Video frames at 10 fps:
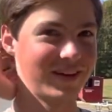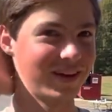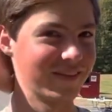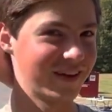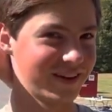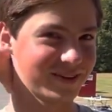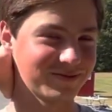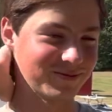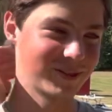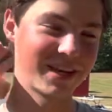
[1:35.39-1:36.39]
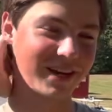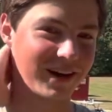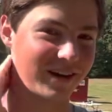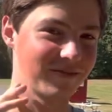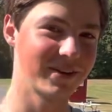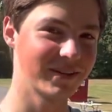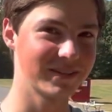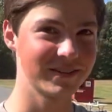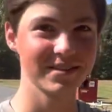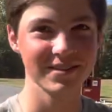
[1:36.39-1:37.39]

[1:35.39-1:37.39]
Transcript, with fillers: and, like, we can't have that.